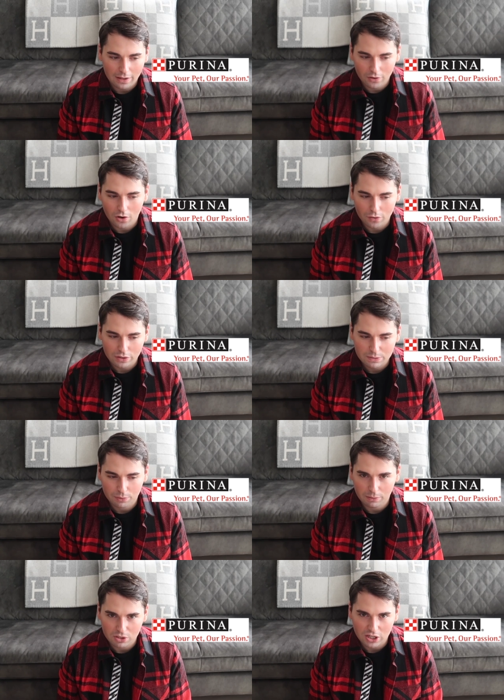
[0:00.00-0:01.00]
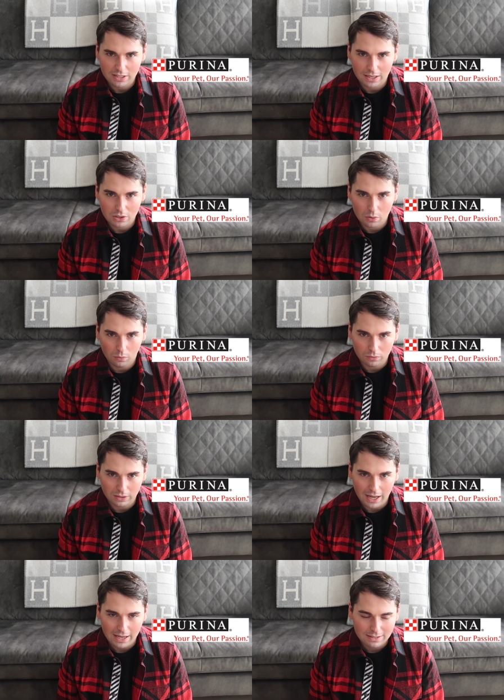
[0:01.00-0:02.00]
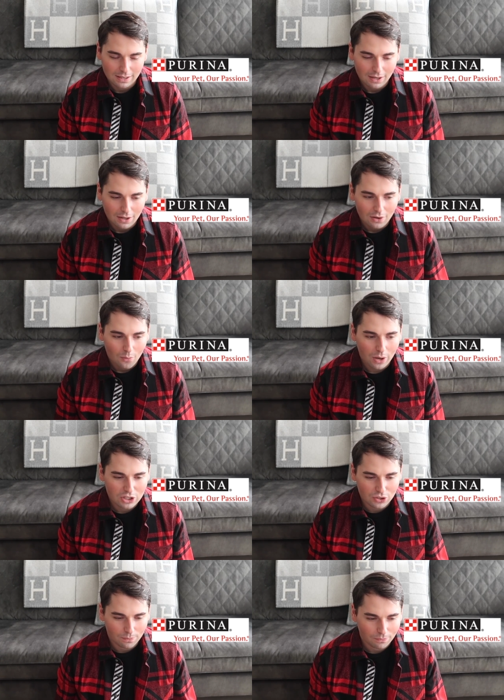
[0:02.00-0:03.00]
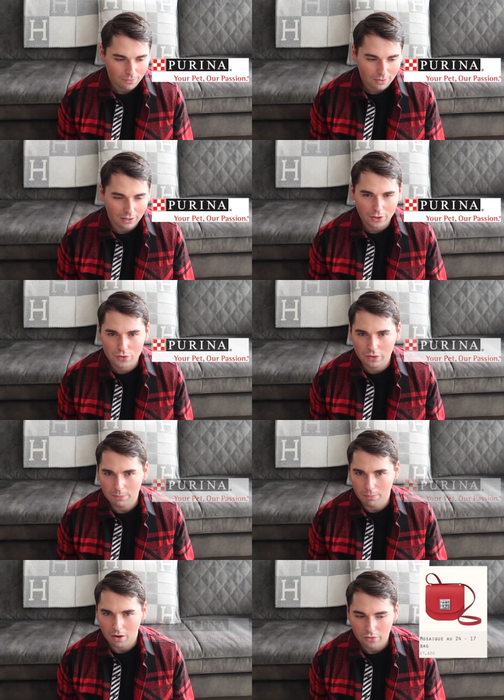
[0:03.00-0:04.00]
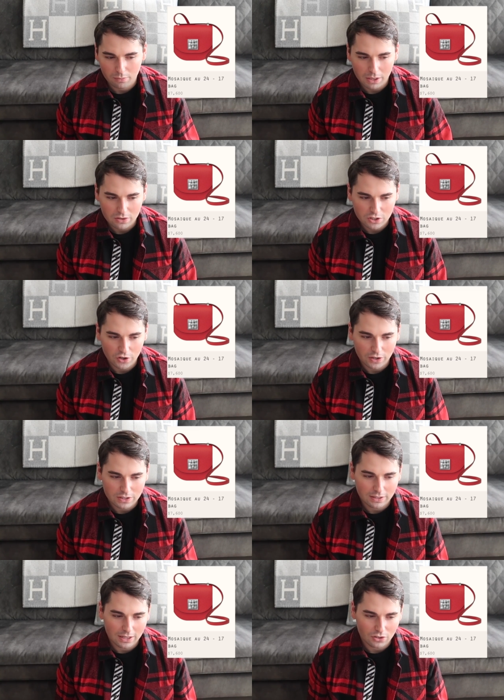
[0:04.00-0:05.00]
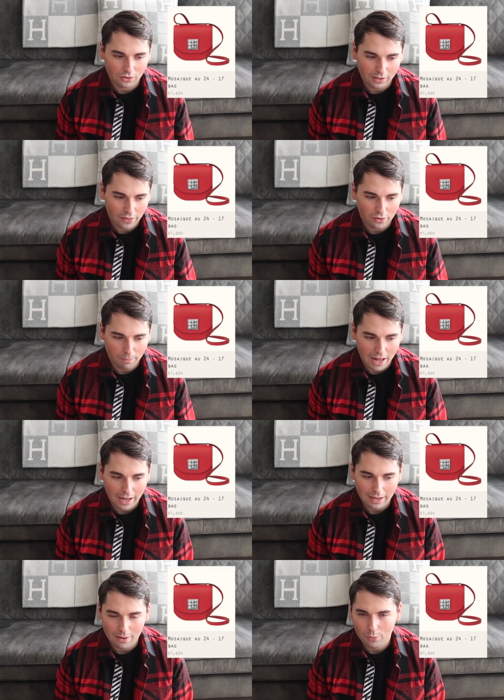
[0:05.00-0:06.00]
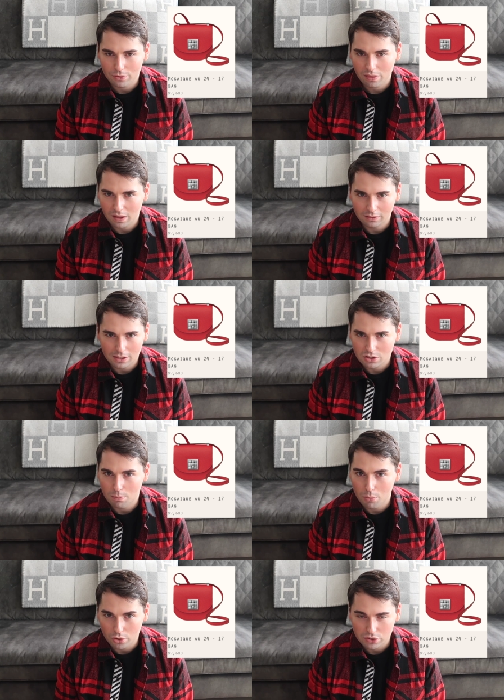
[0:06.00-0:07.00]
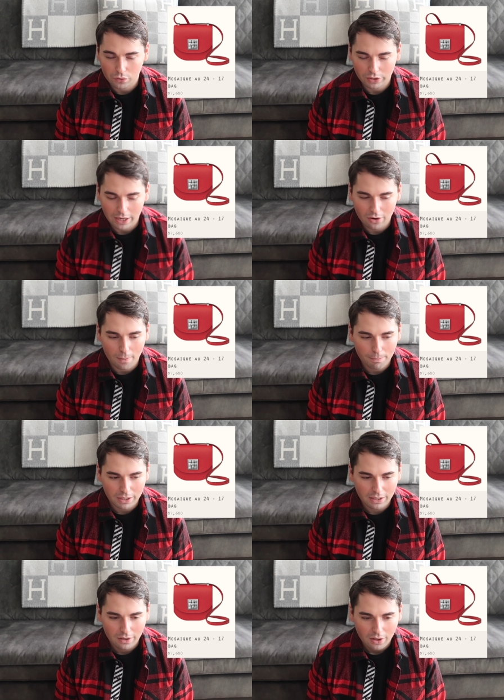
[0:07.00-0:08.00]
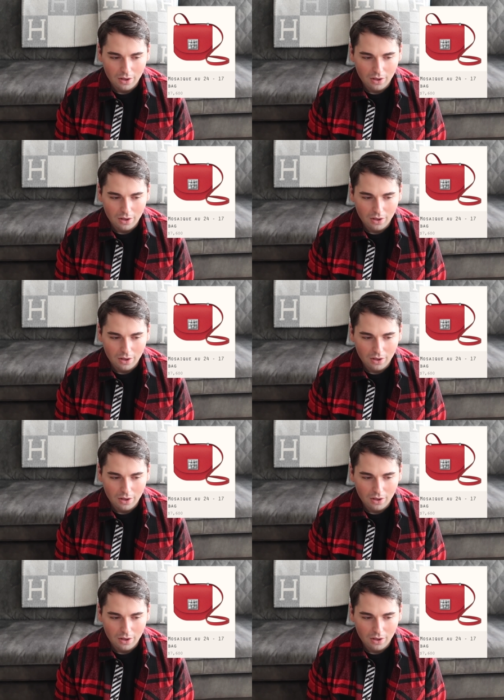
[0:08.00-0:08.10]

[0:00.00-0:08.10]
and the hardware is pretty much identical to that, which doesn't really bother me considering that it's on a leather bag. I wouldn't think that it's on merch for that company.